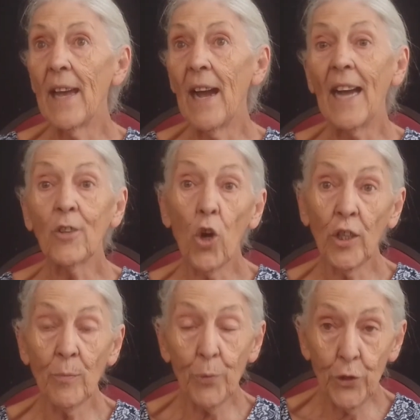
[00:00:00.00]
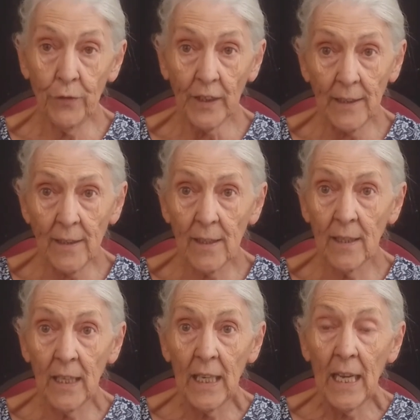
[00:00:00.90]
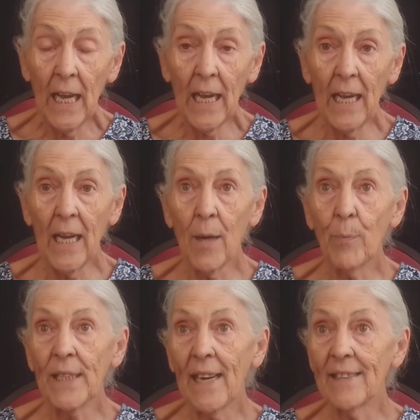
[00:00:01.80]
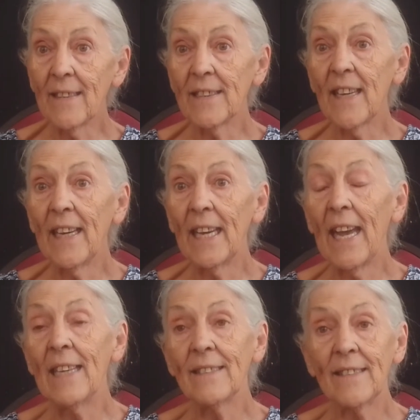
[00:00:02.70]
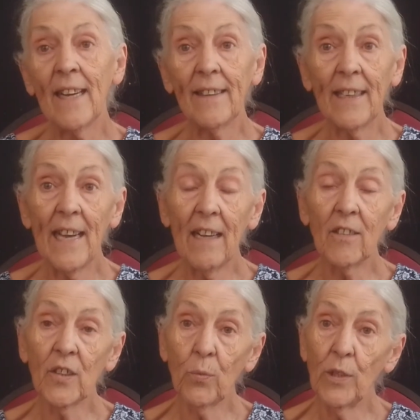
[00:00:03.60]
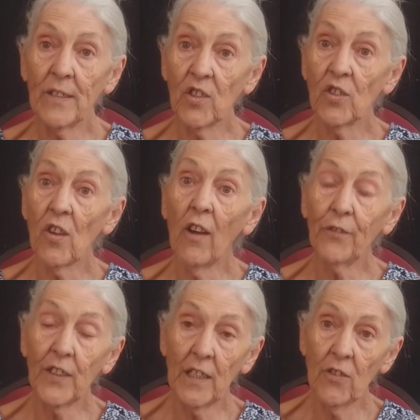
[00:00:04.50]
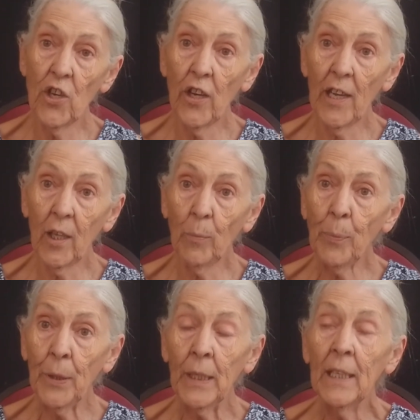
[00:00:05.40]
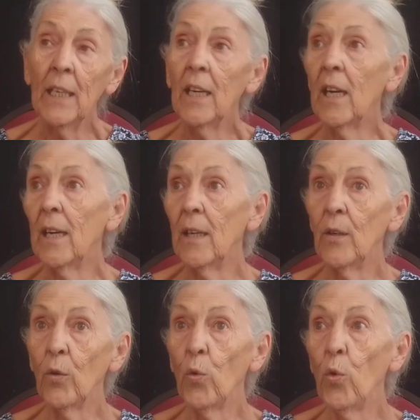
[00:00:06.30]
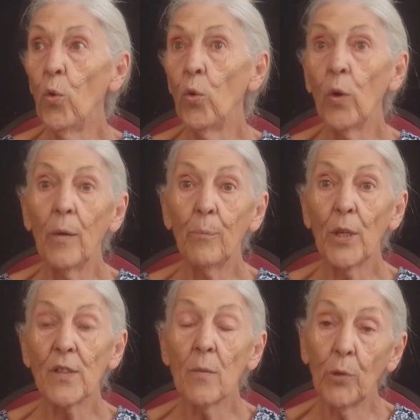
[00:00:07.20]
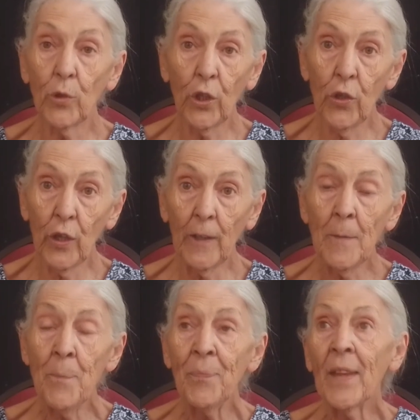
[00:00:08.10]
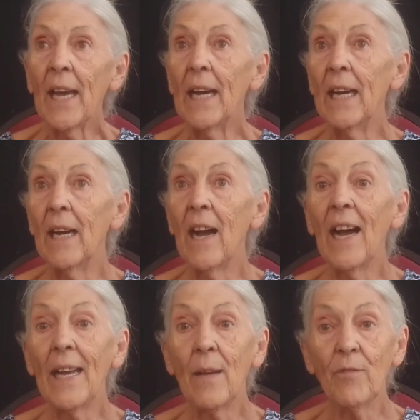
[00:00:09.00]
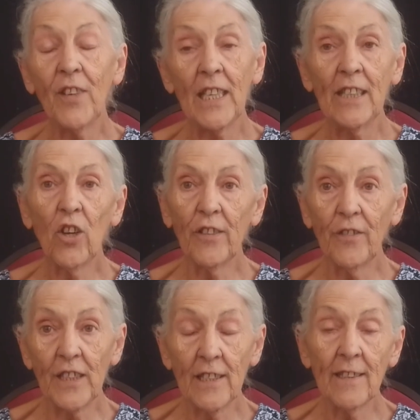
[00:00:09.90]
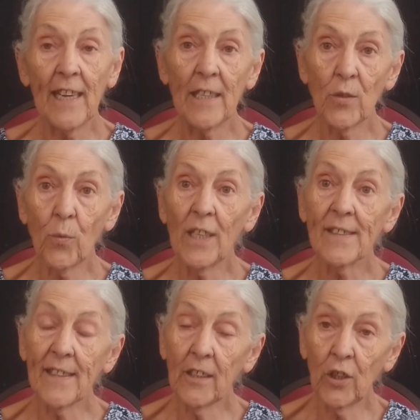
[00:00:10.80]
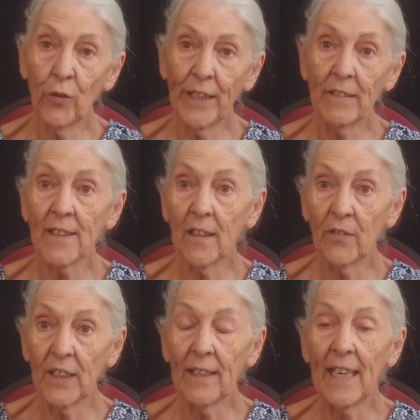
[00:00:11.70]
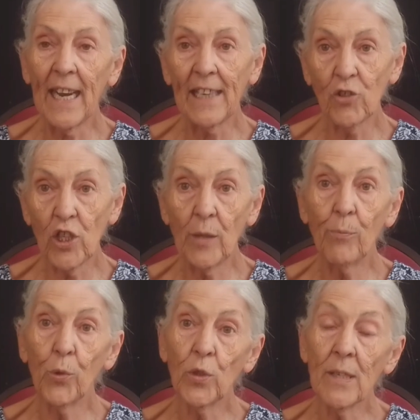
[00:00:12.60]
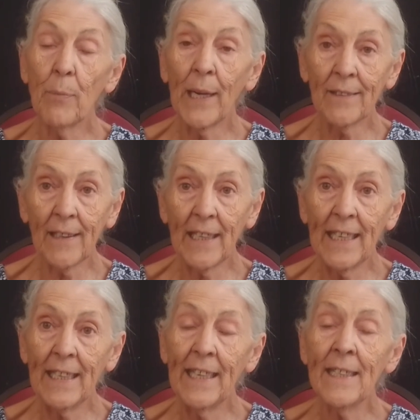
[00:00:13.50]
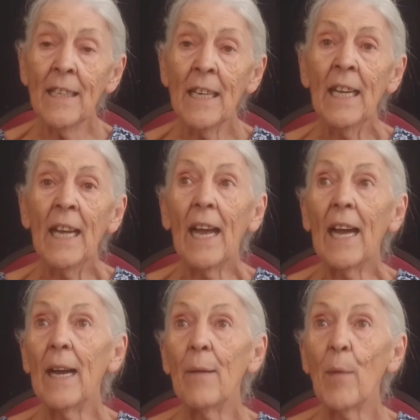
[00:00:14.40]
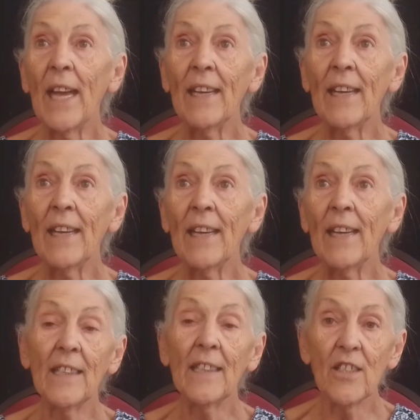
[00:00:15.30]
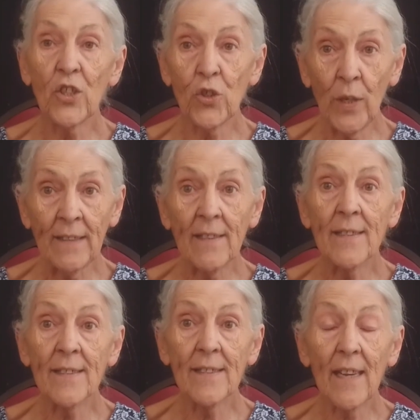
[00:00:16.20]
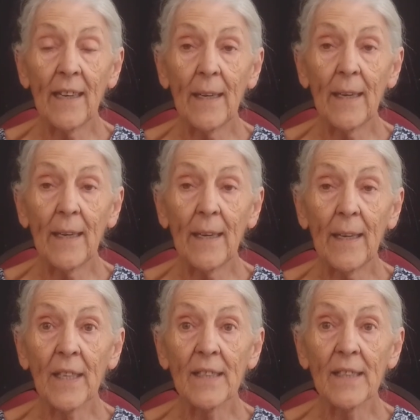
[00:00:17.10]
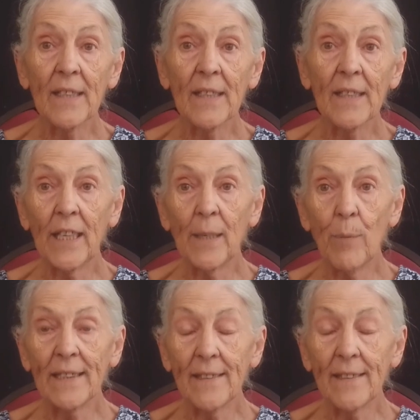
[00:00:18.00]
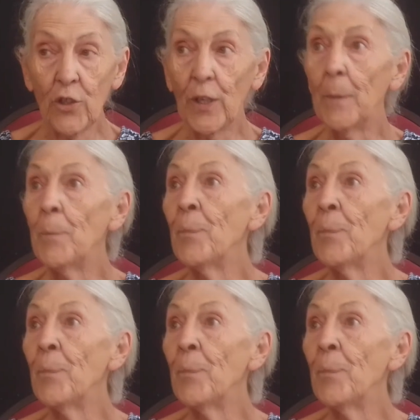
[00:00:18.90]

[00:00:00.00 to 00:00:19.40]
I can't prove it, but as I say, as nothing else was offered, no help or a possible cure, I am fairly confident that it was the colloidal silver that actually brought about the healing and destroyed this CRE bacteria.